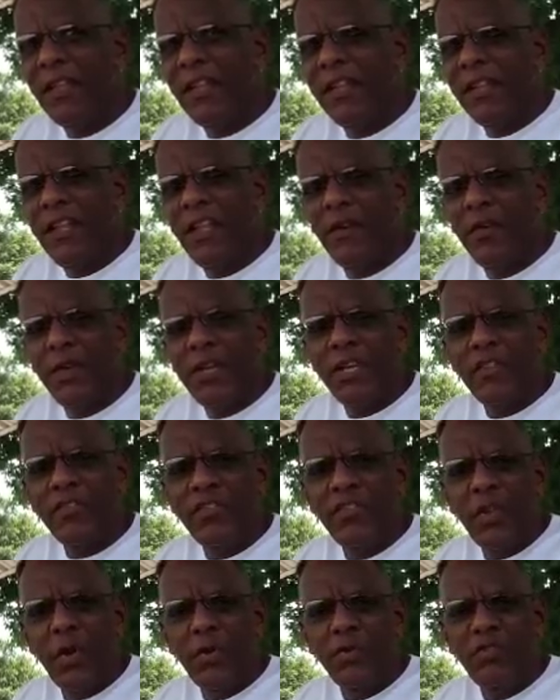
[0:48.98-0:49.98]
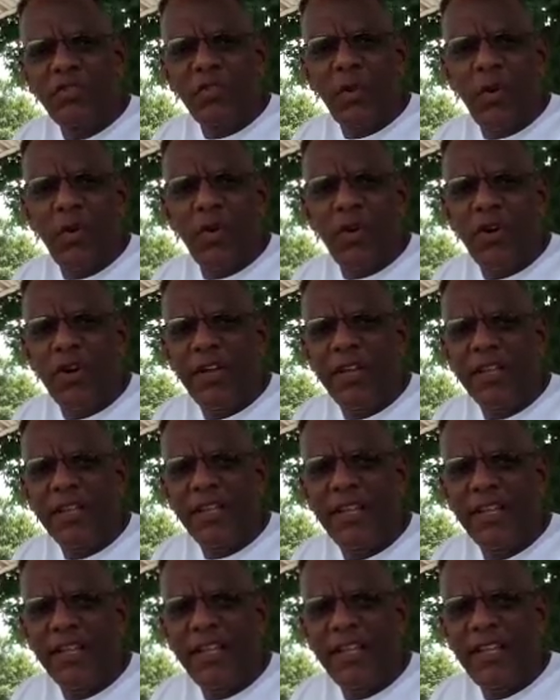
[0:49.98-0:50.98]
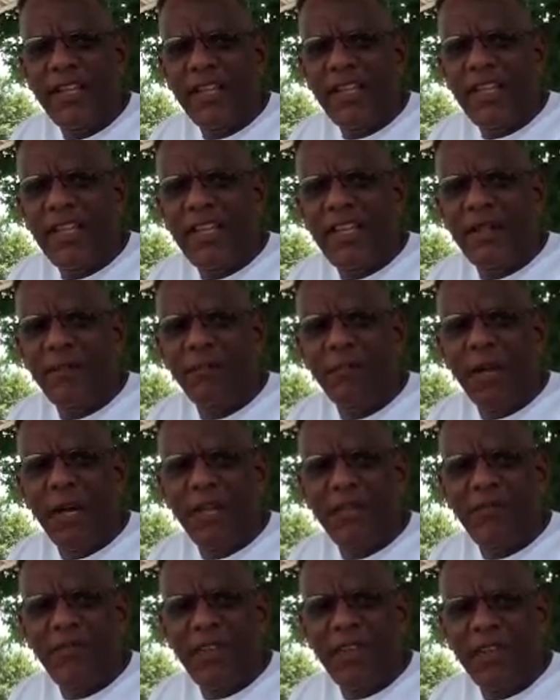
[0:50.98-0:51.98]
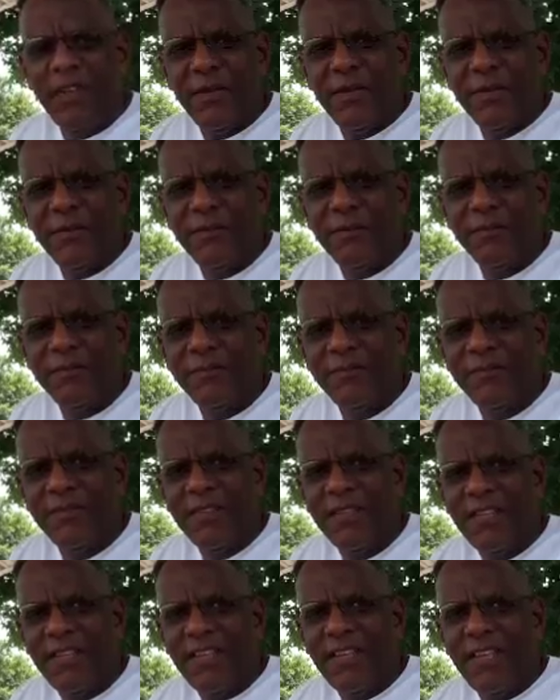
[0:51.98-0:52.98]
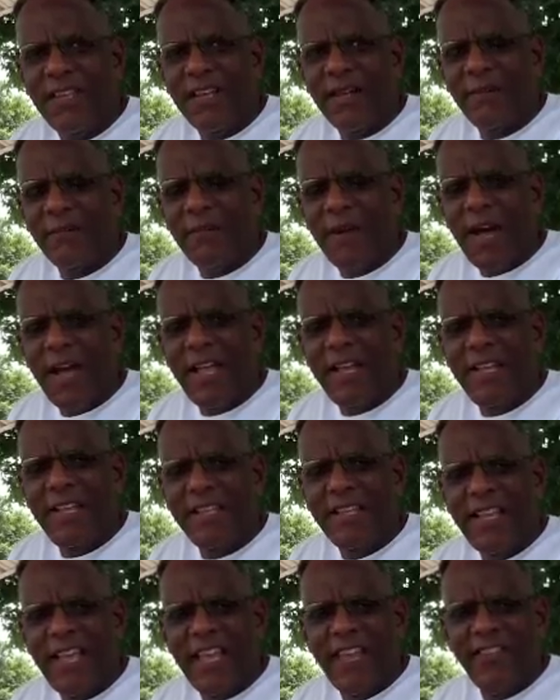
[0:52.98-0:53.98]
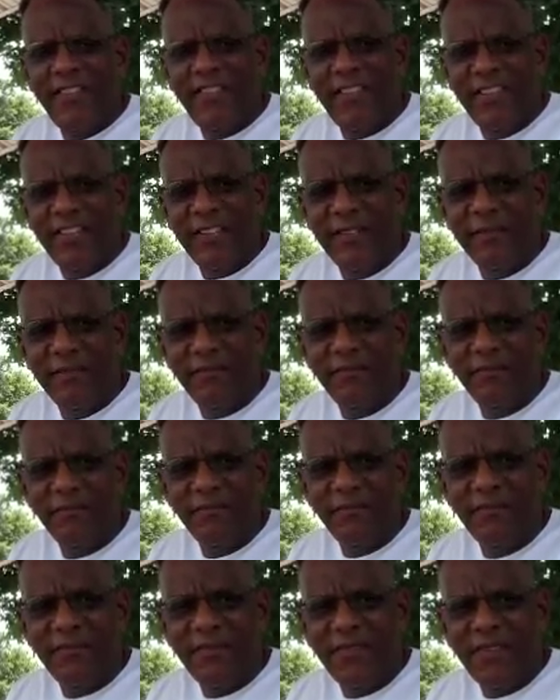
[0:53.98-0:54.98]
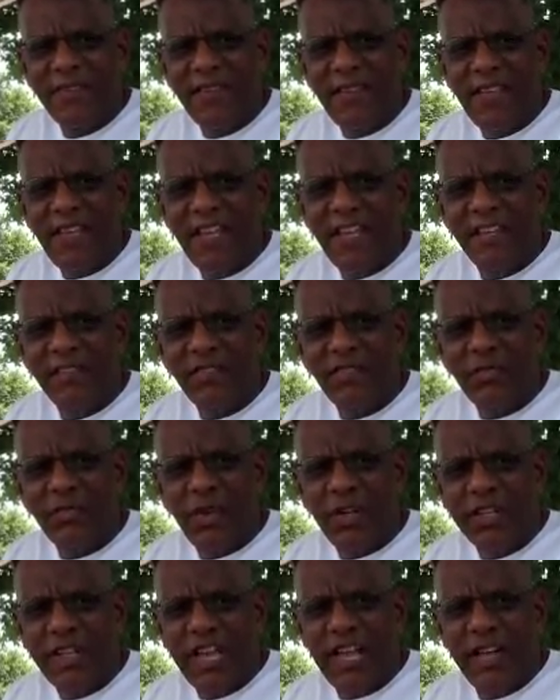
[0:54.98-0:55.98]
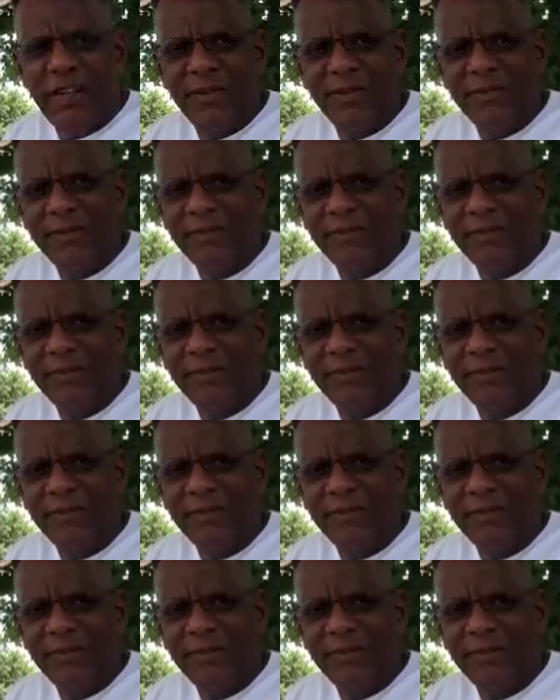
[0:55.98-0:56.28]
There is no joy in Mudville. Mighty Casey has struck out.